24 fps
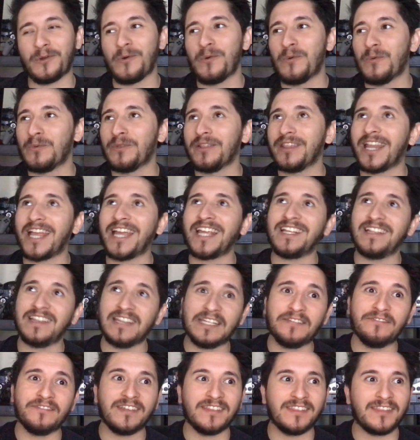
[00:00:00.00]
I don't
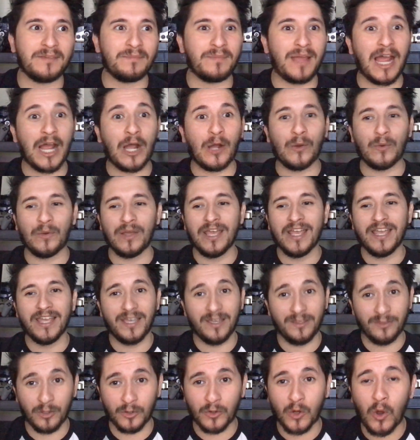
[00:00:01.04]
like leaving them out
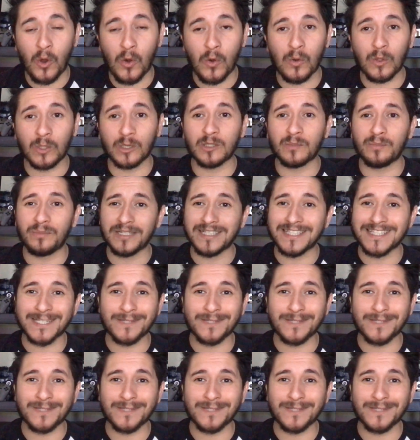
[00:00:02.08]
in the cold,